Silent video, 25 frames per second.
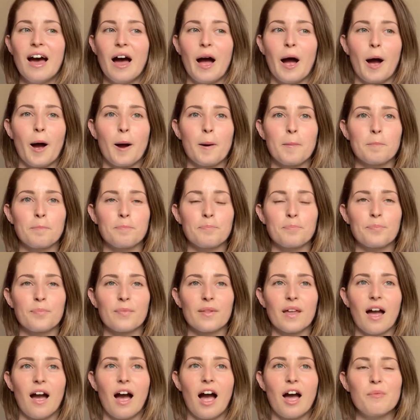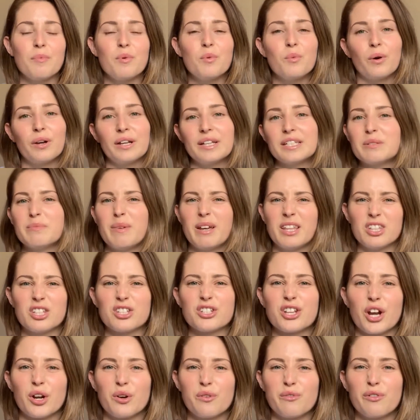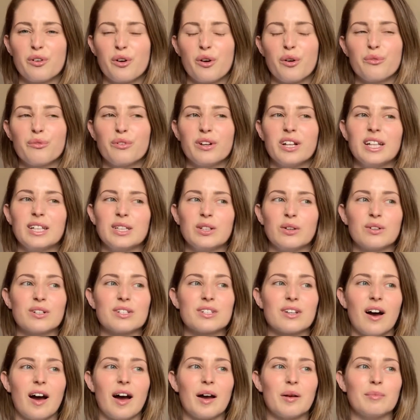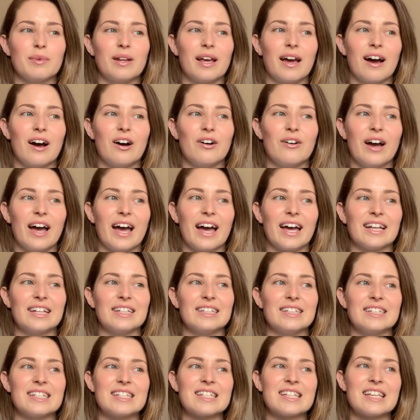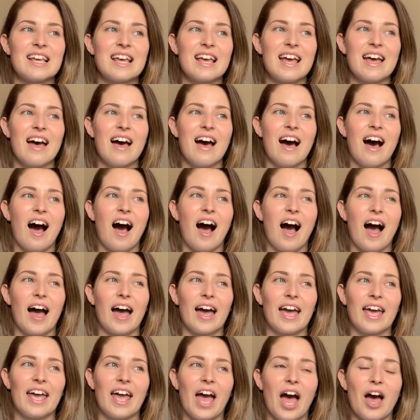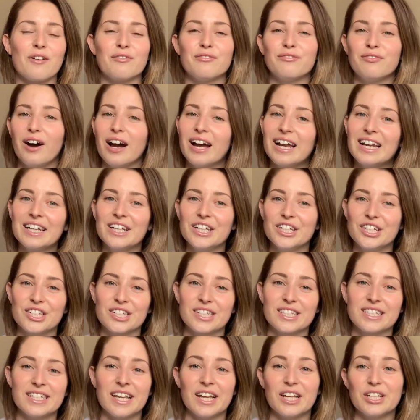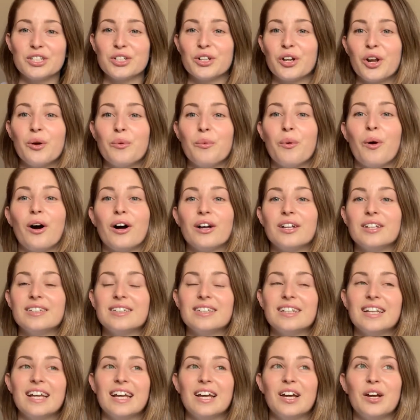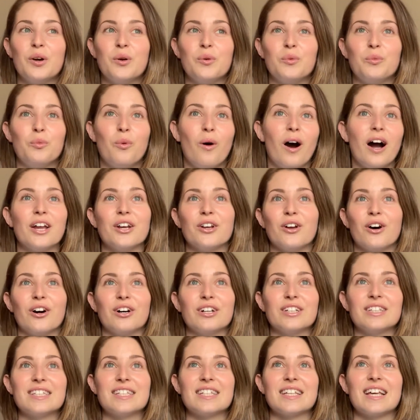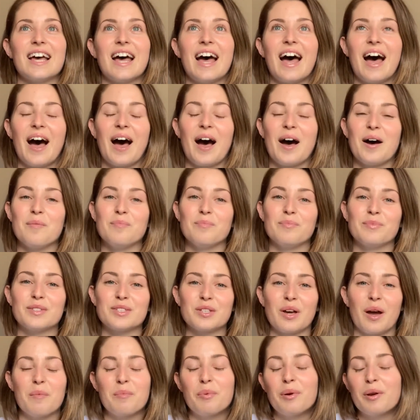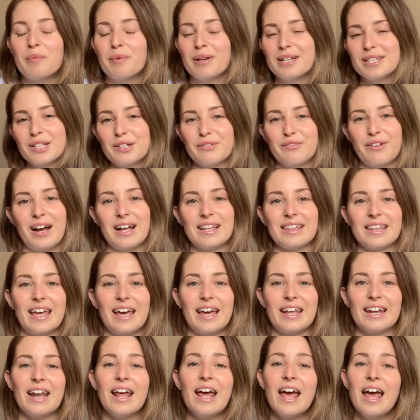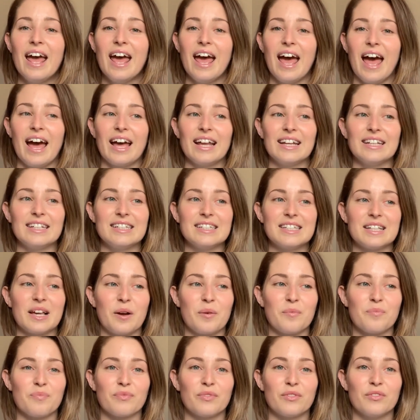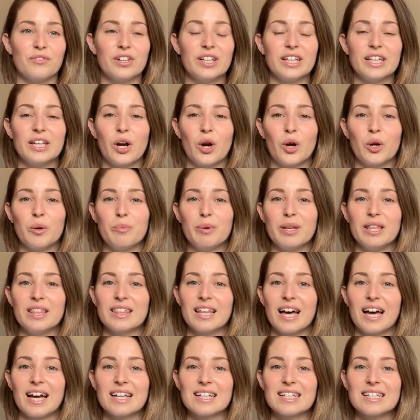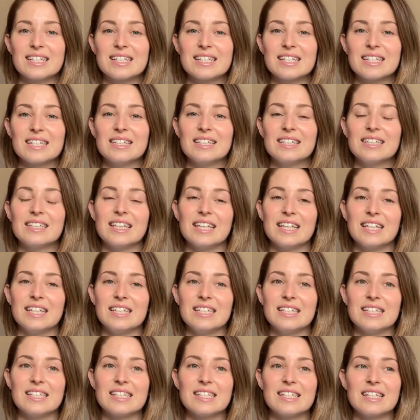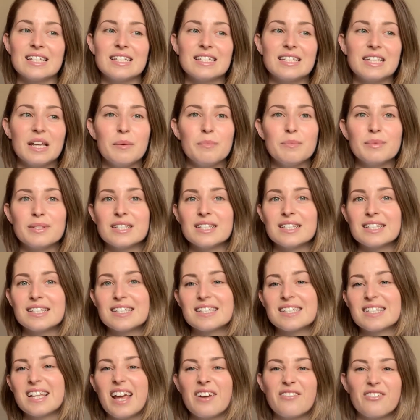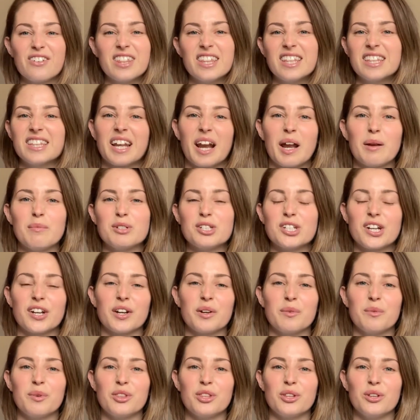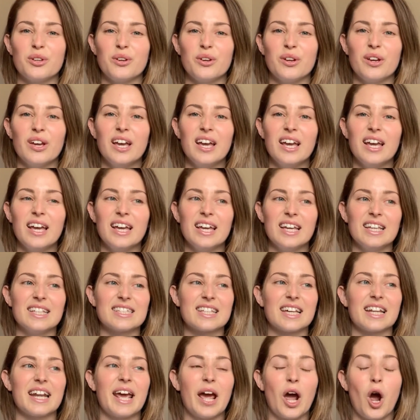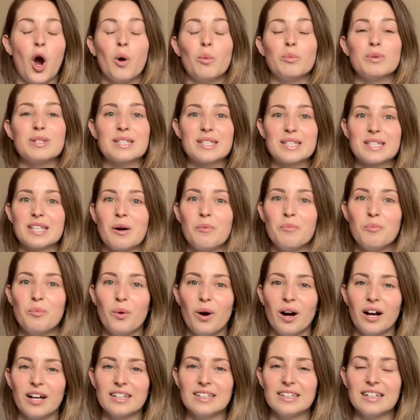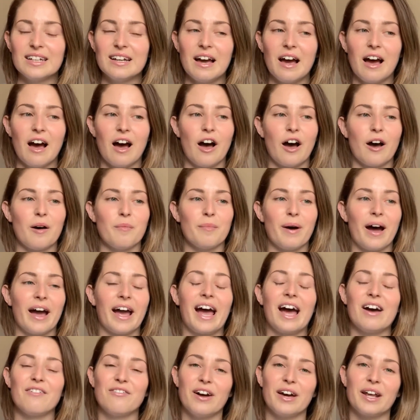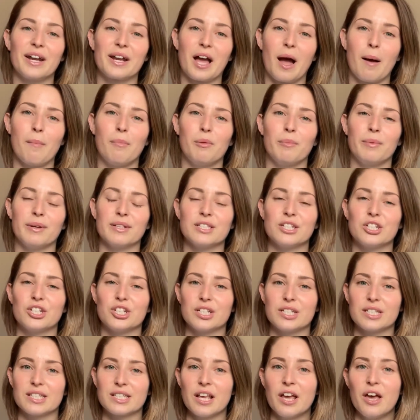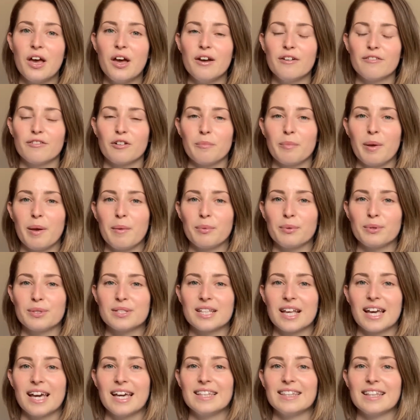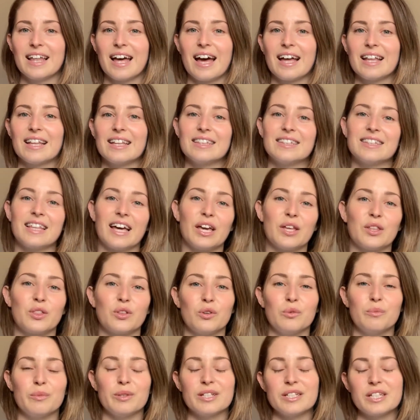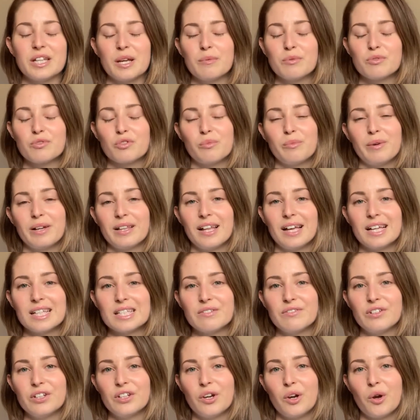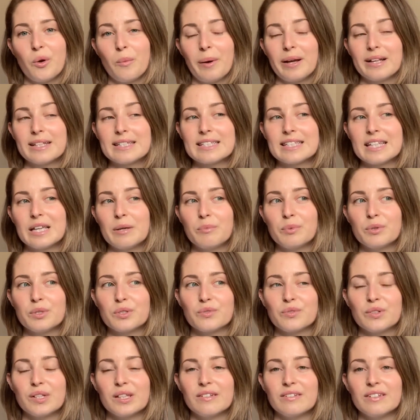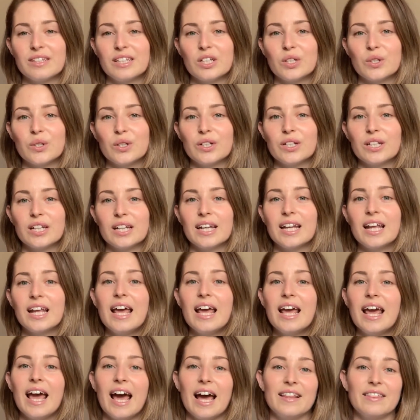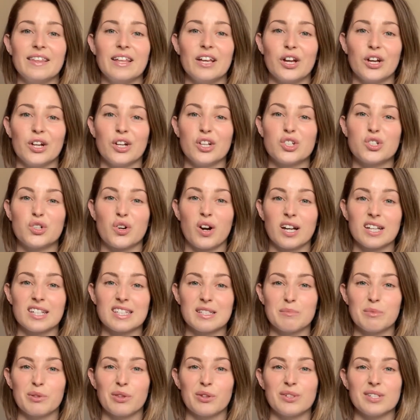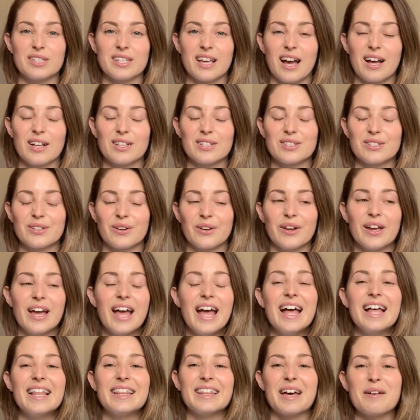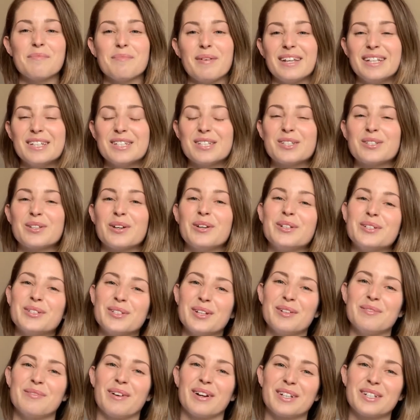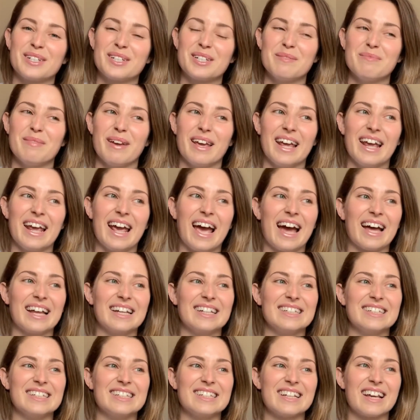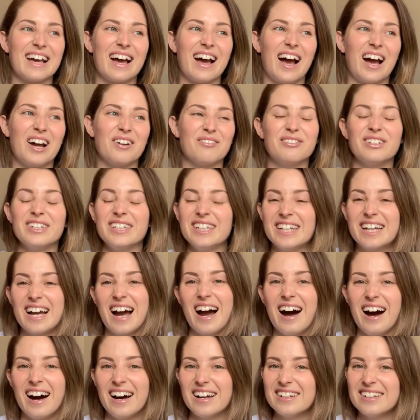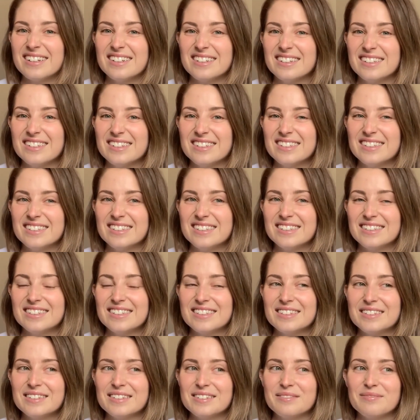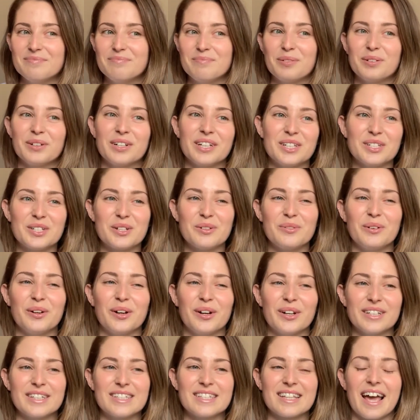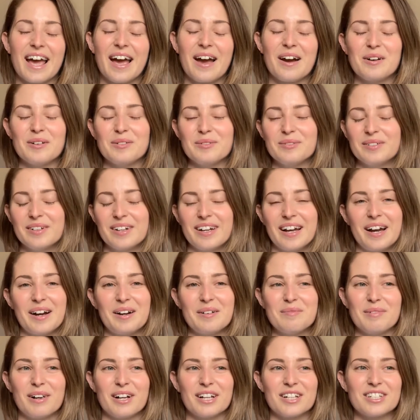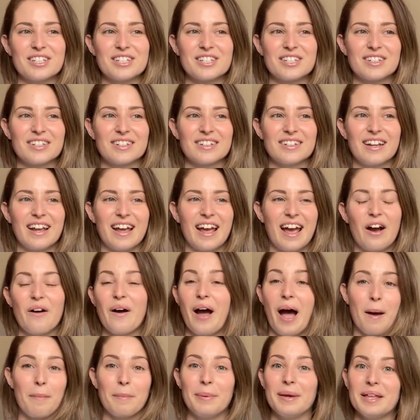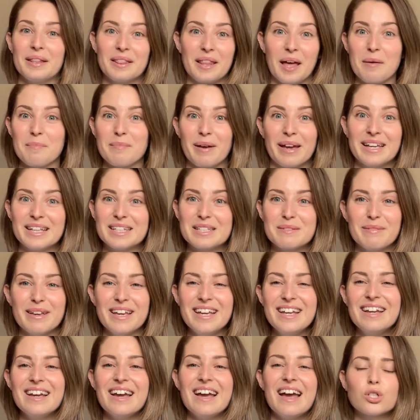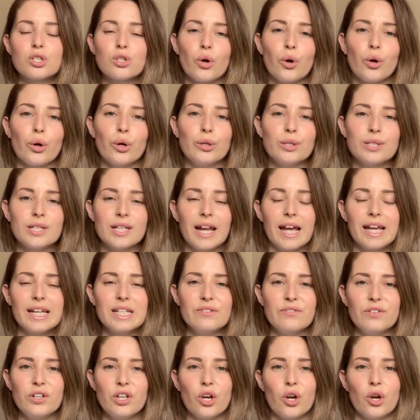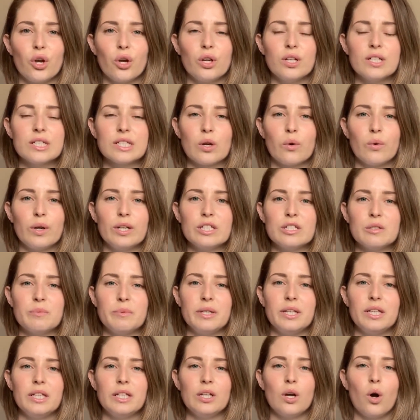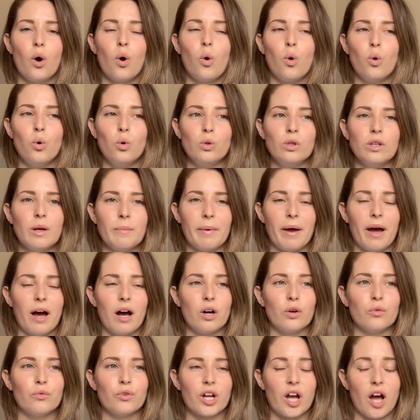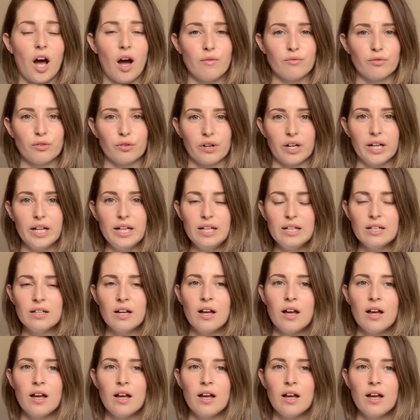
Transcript: I've been wanting to make this channel for a really long time now, and I have finally just said, you know what, why not? So I'm putting myself out there and really hoping that these tips and everything that I'm sharing with you is going to help someone. I have had a couple of messages from people saying that they thought the tips from my last video about sleep was really good, and they're going to try some of those out. So that means so much to me, and I really can't put into words how happy that makes me. So today's video is going to be all about recovery.